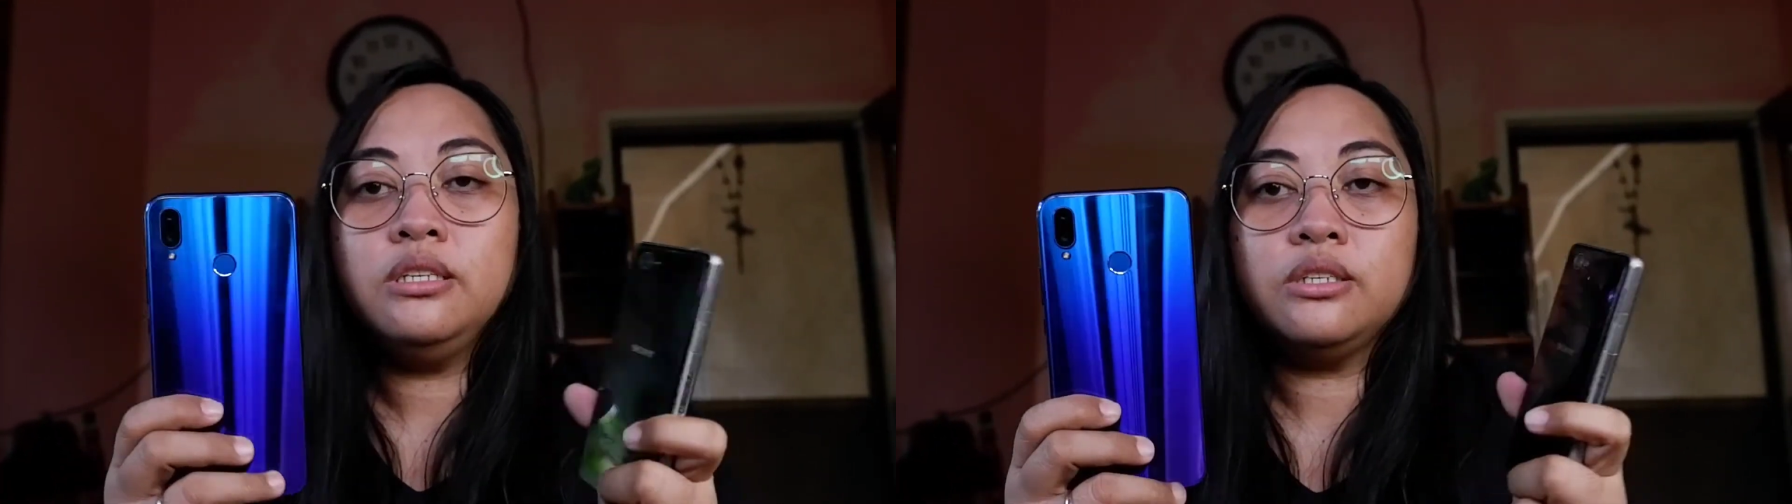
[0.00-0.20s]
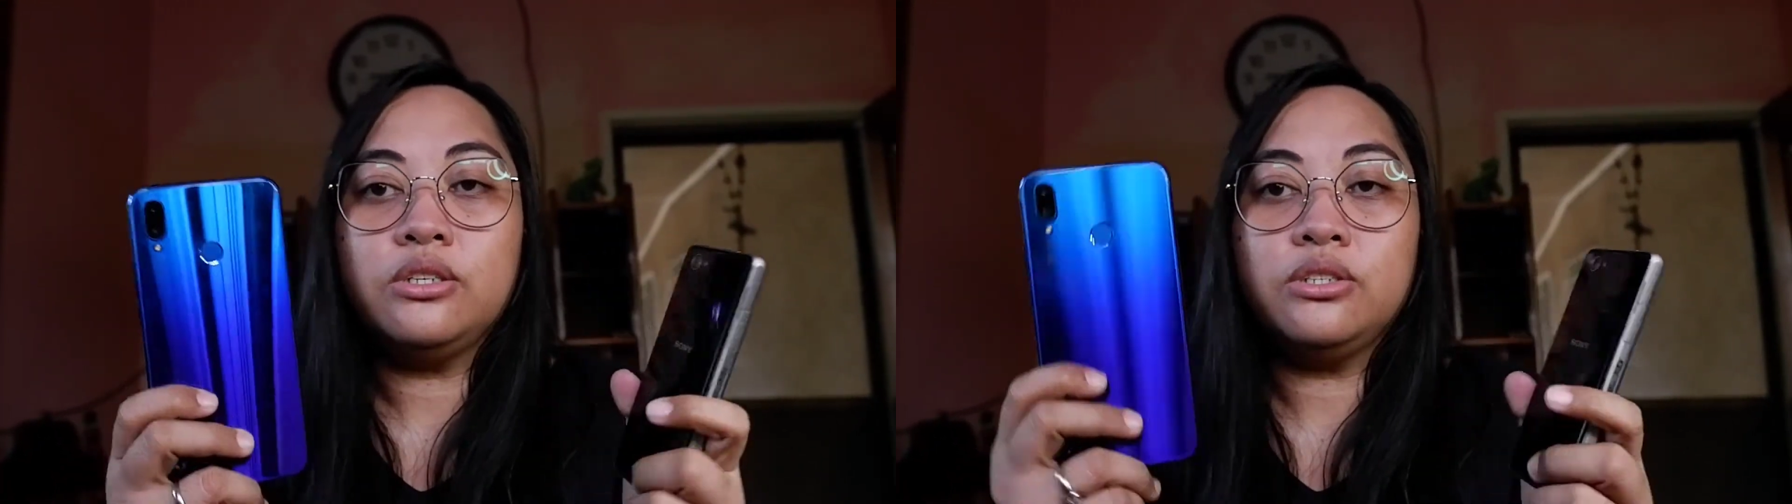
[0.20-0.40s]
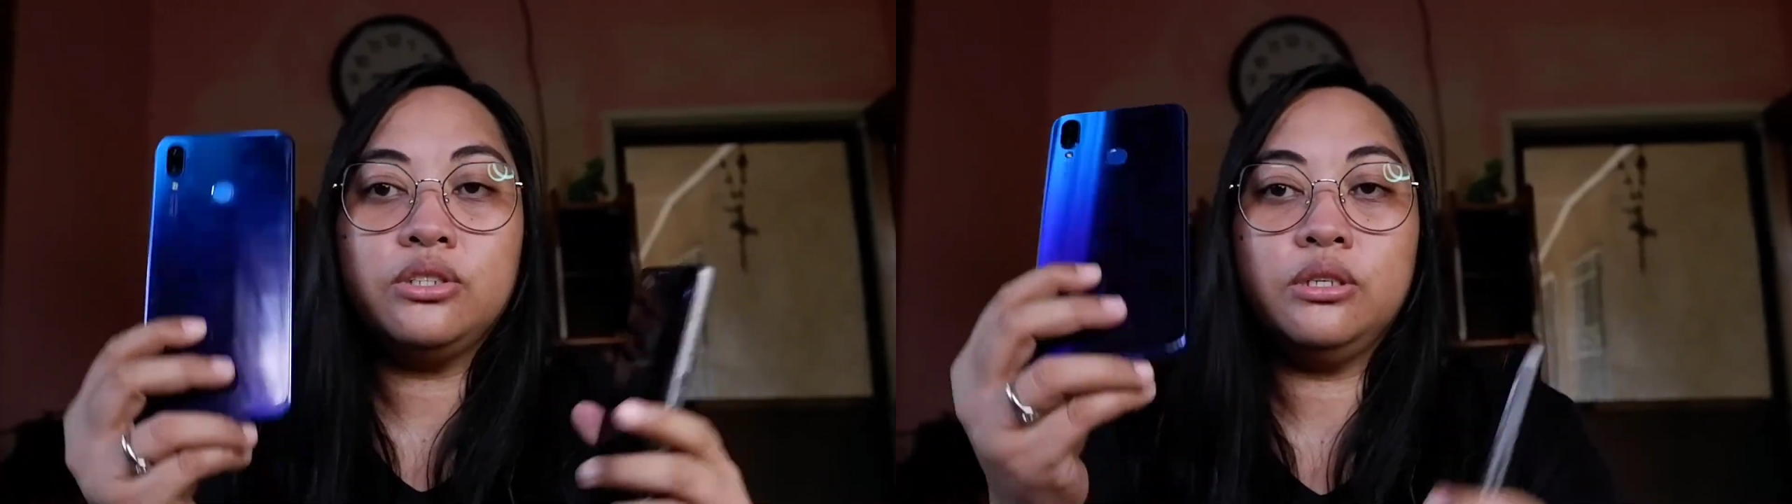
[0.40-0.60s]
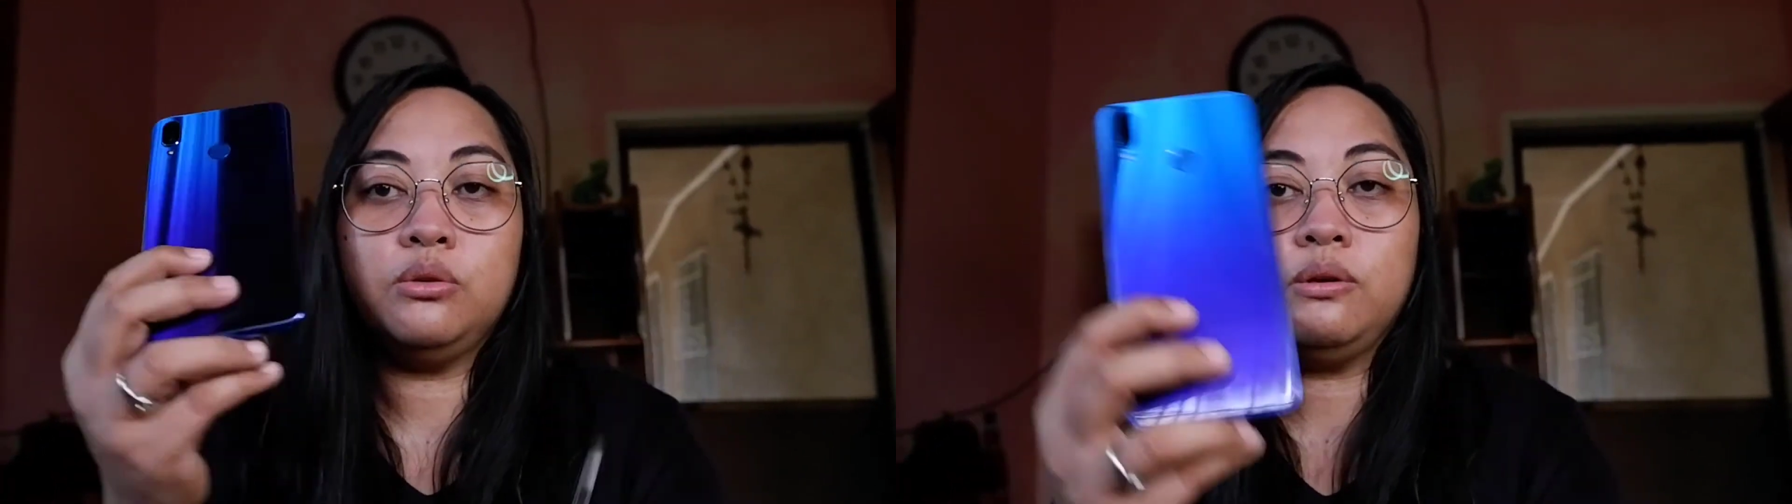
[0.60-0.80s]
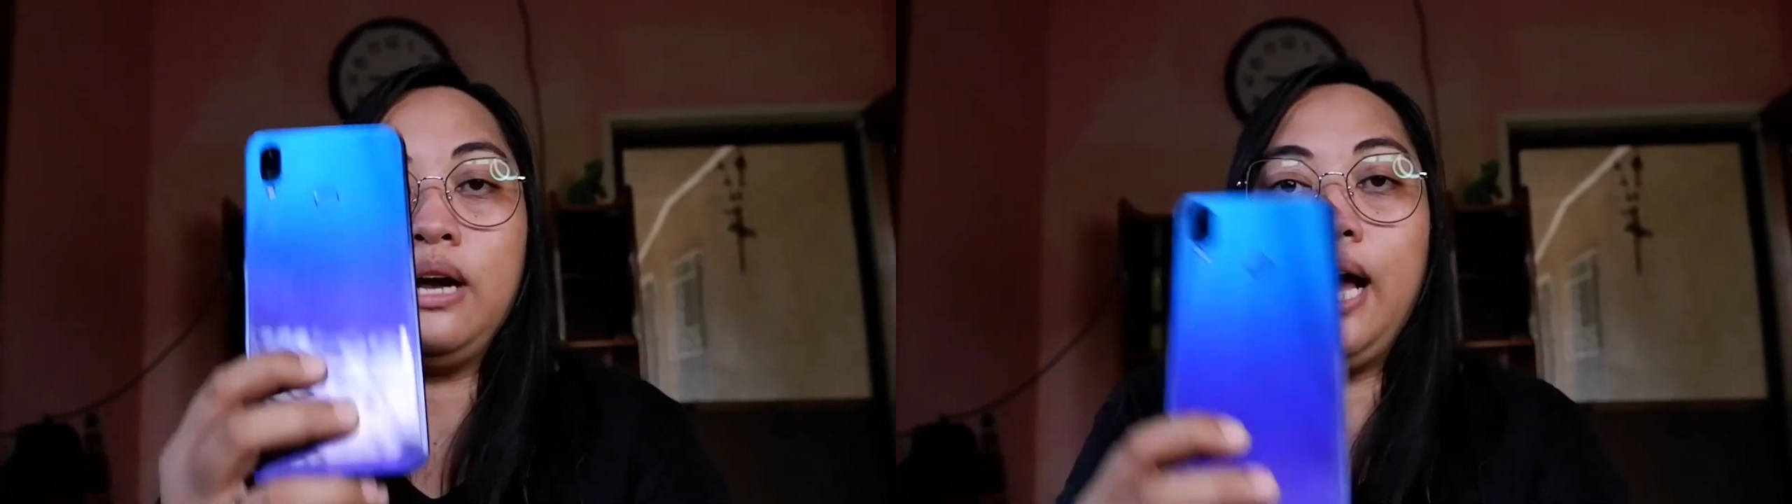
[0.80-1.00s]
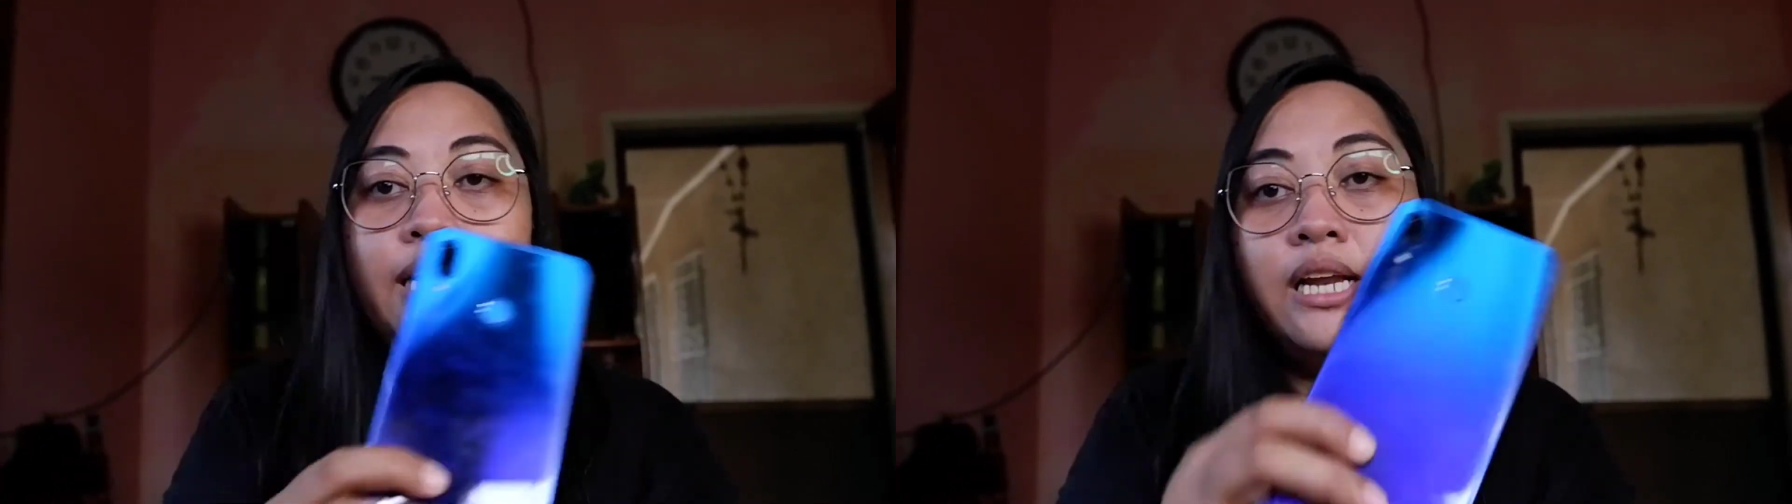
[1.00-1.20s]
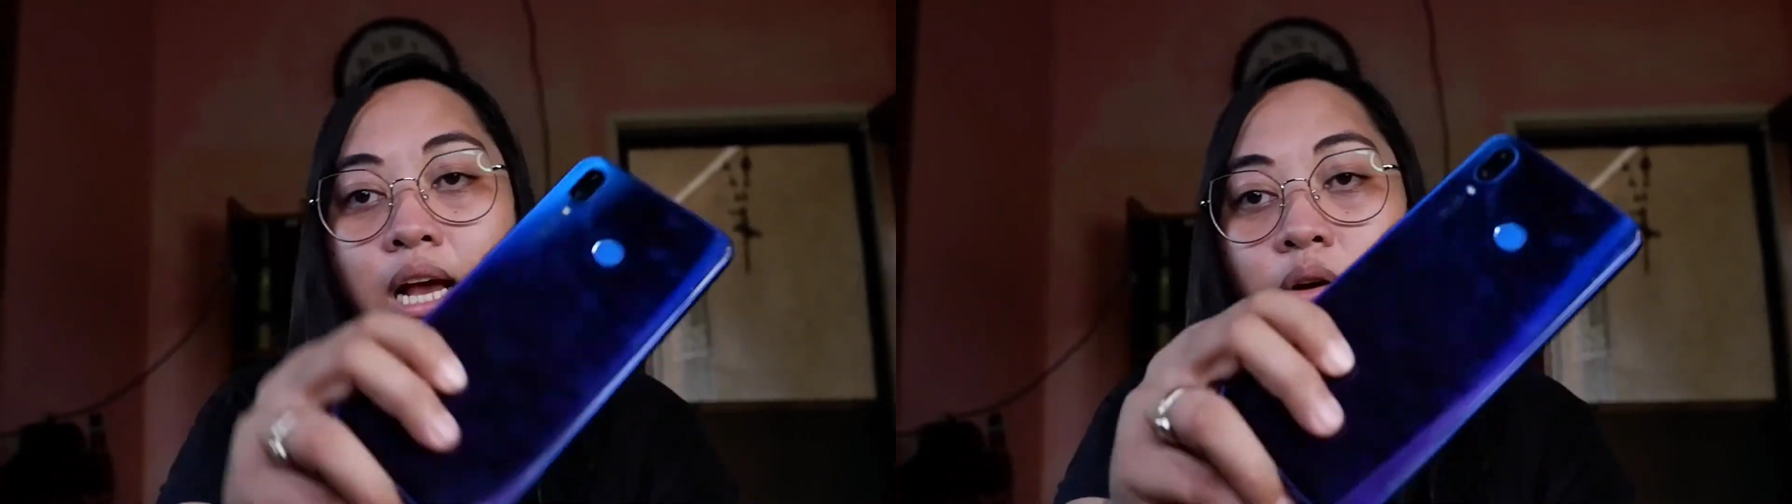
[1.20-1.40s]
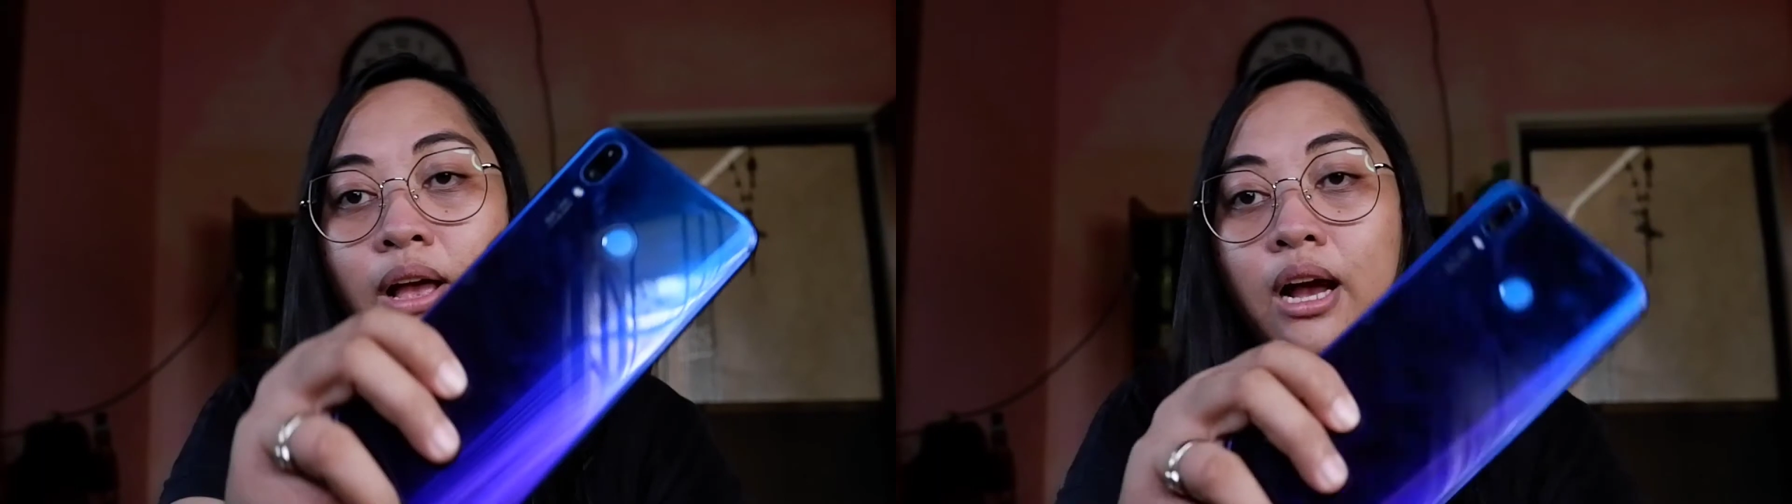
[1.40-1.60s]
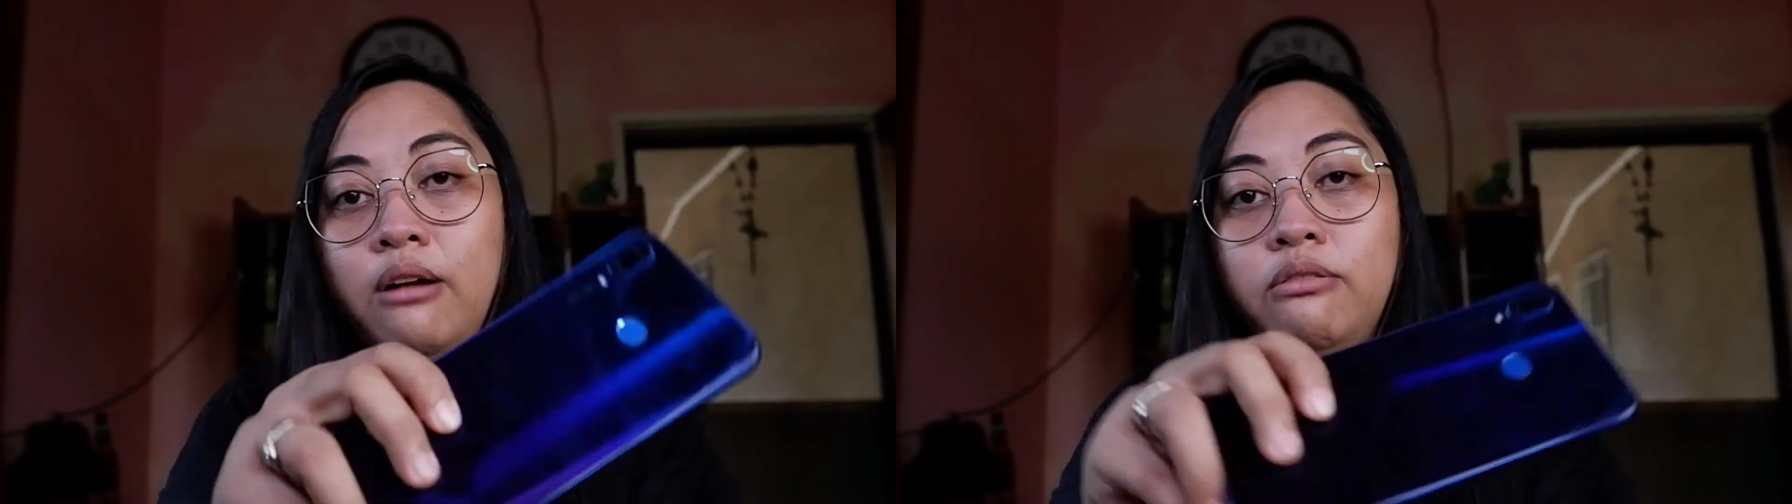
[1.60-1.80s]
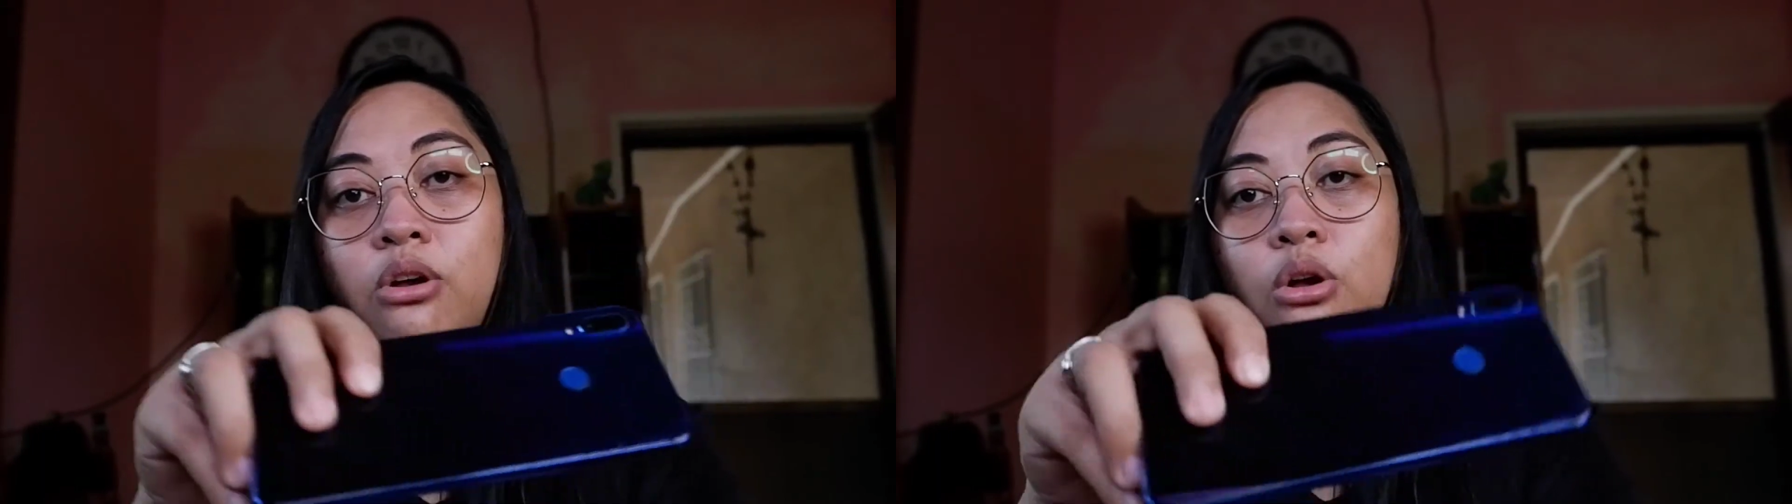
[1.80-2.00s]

because I now have